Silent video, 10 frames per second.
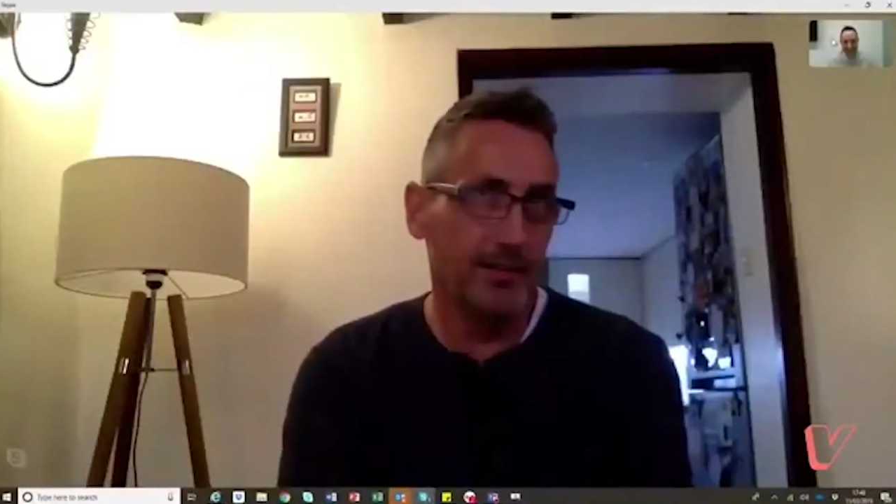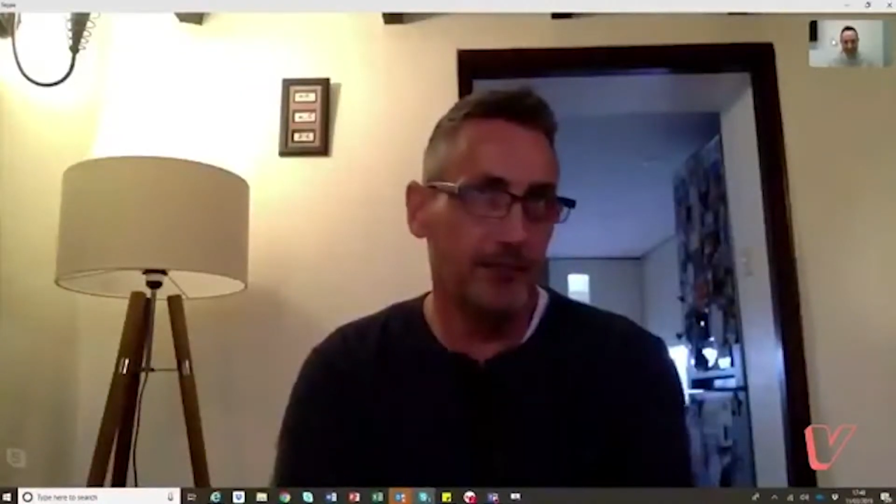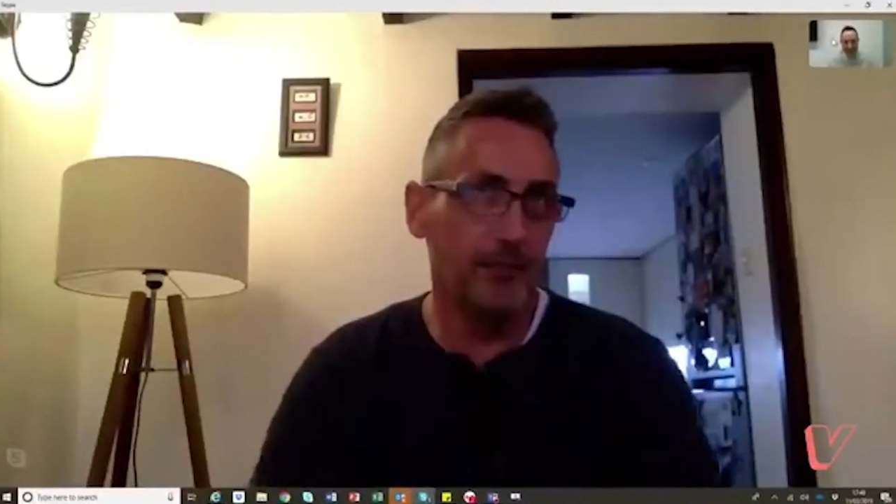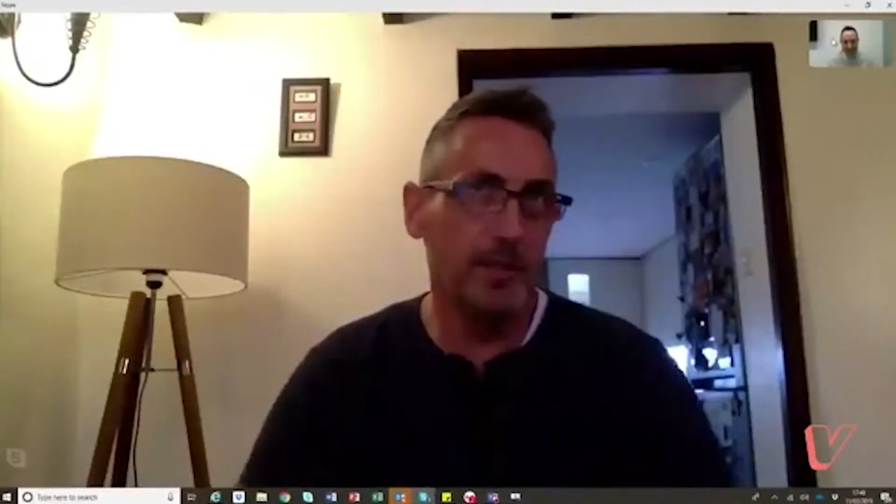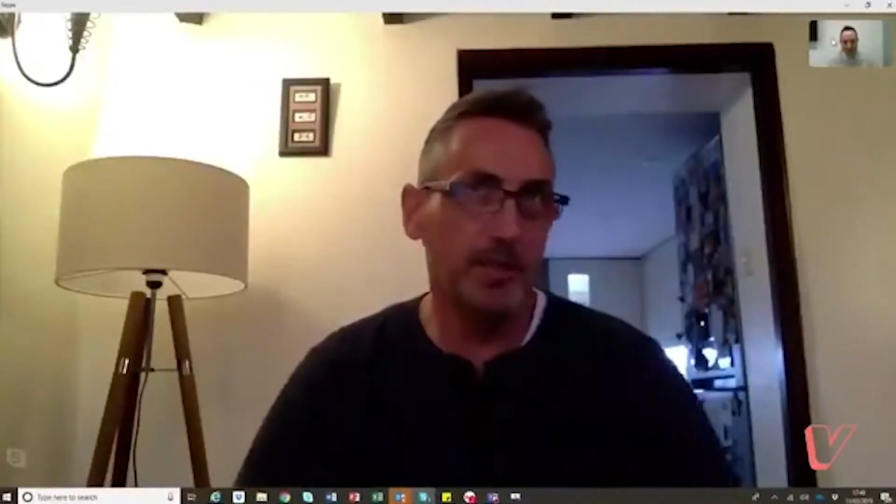for
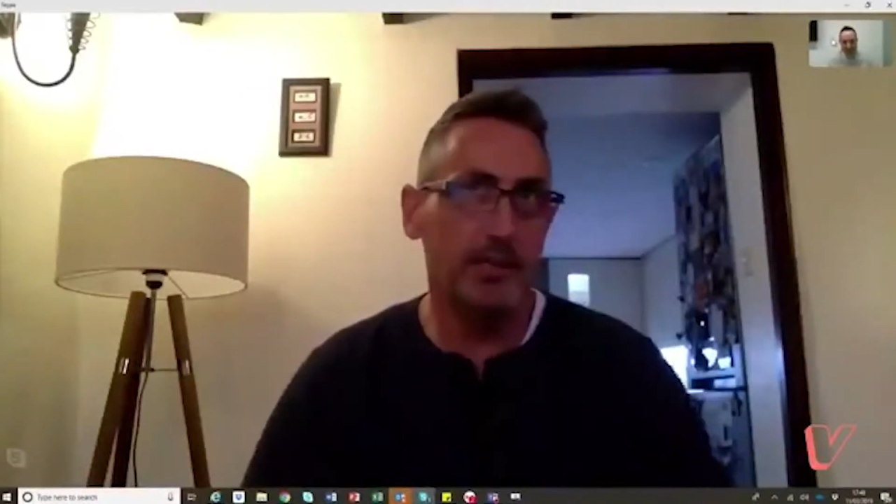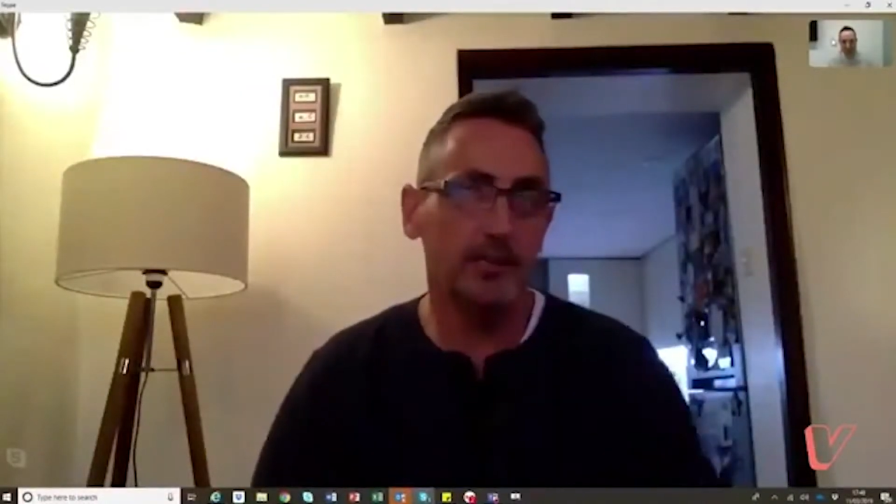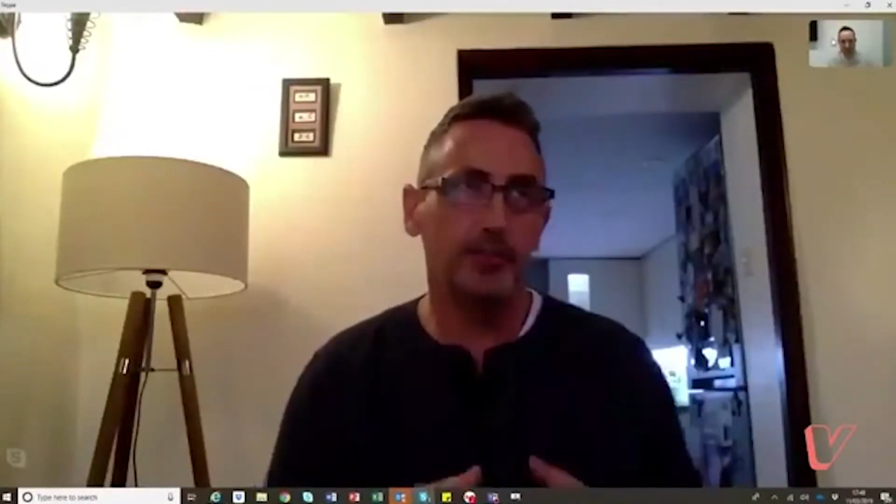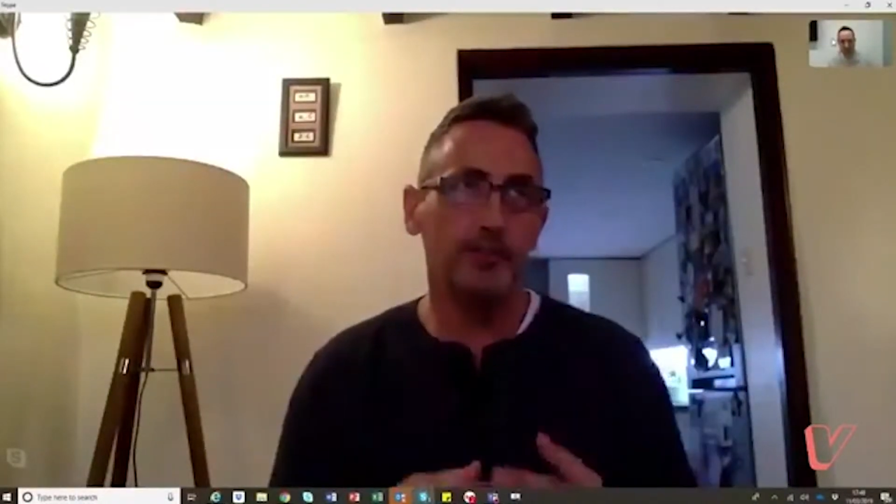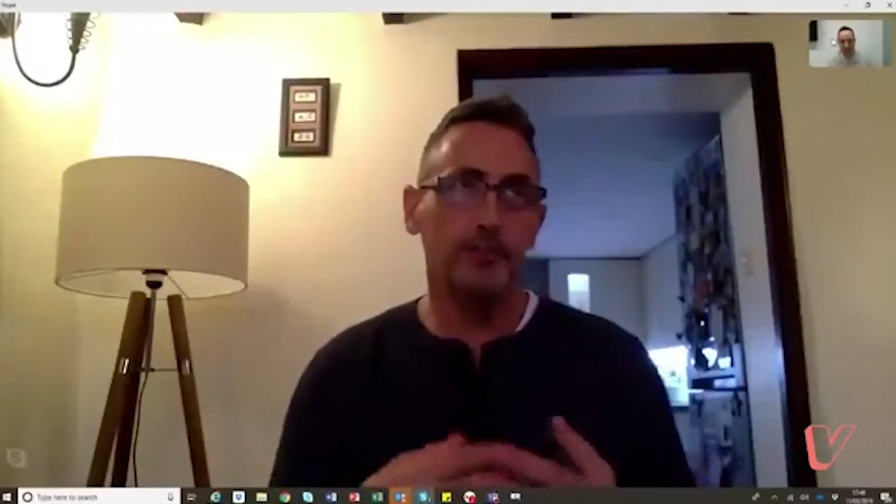me,
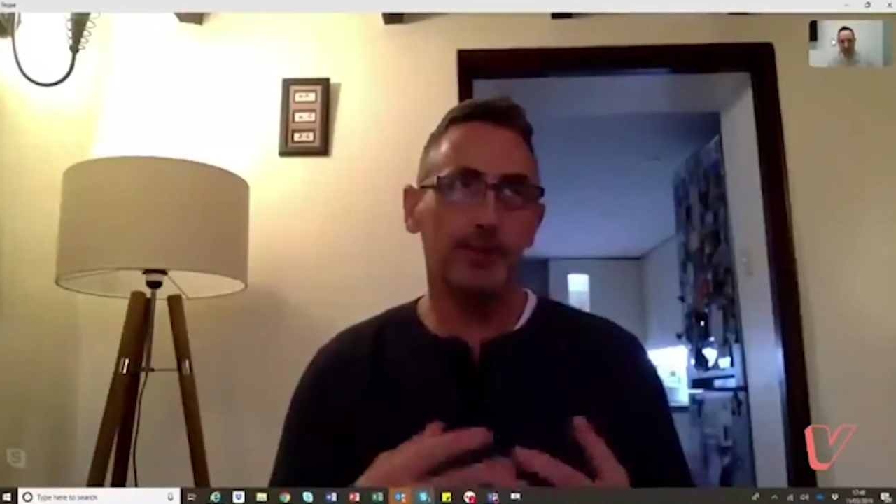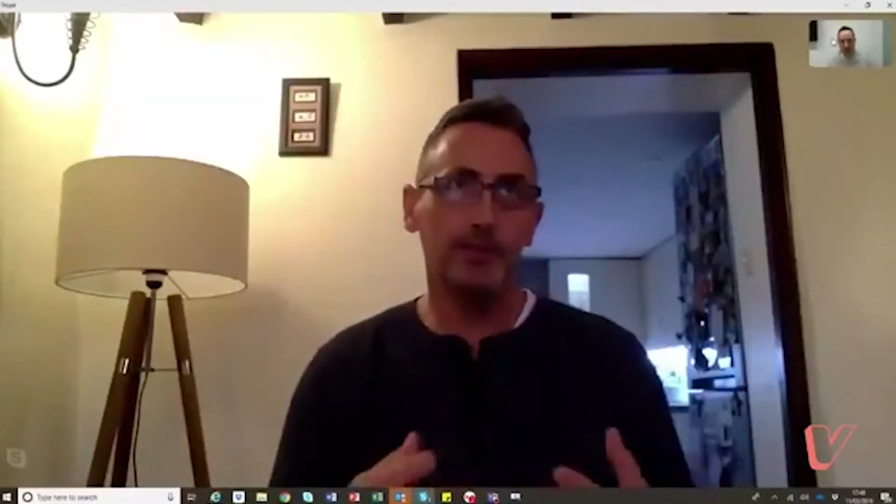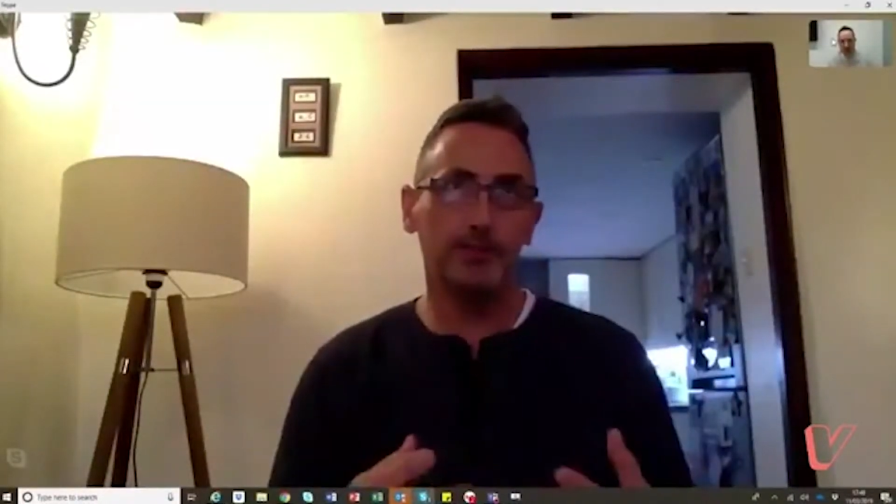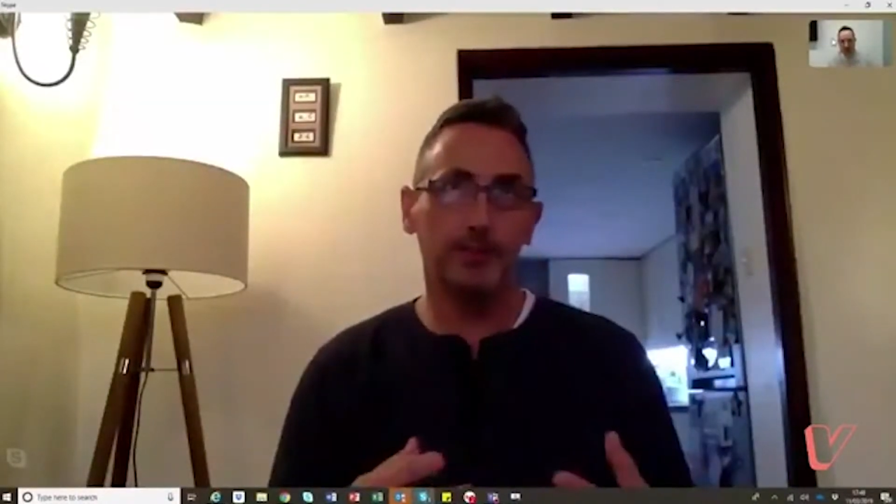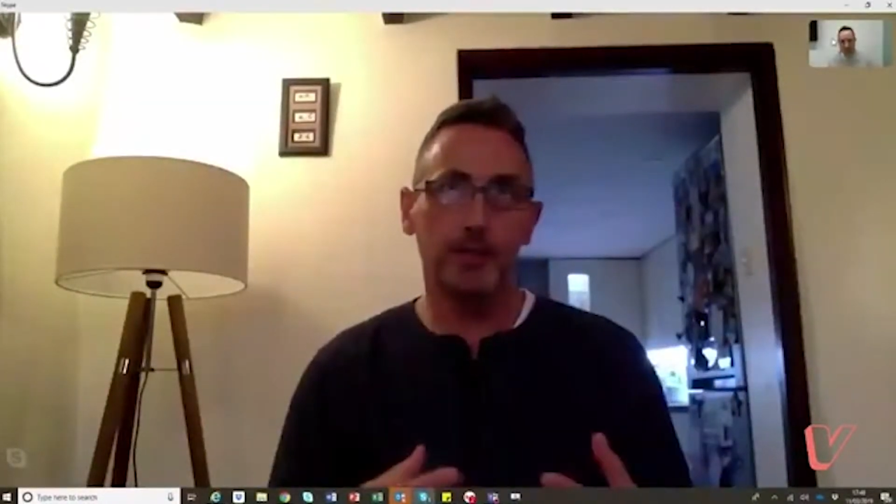change
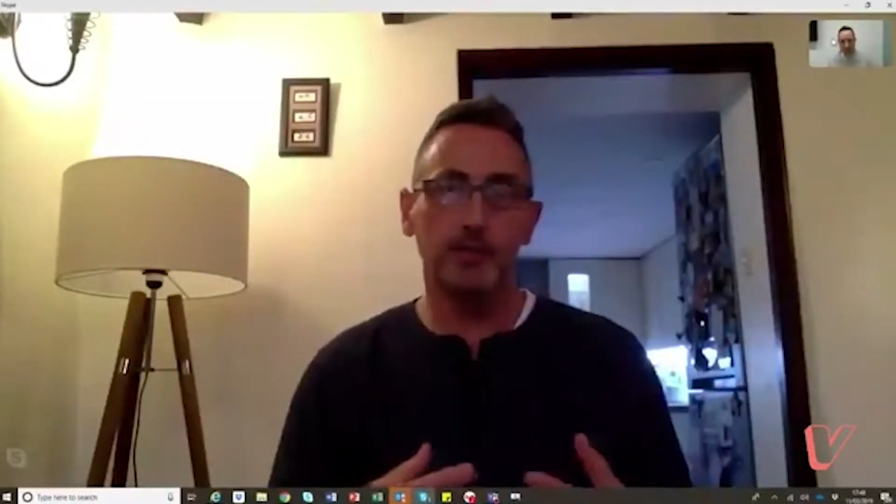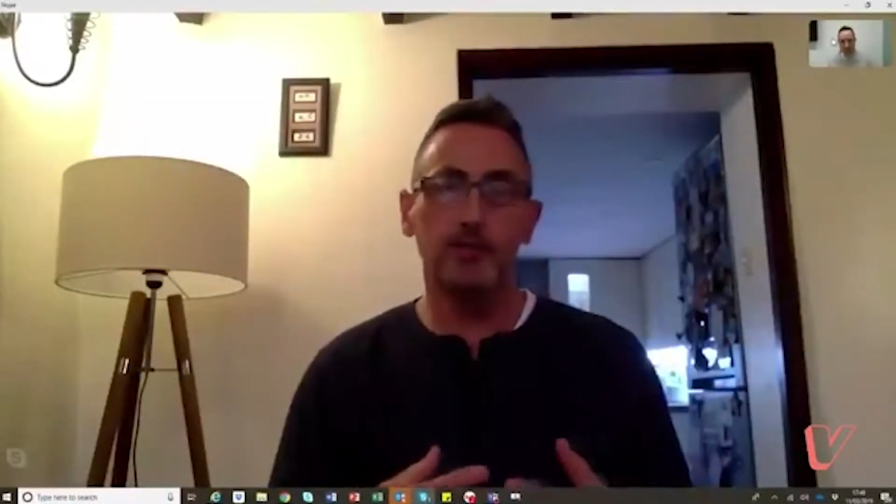management is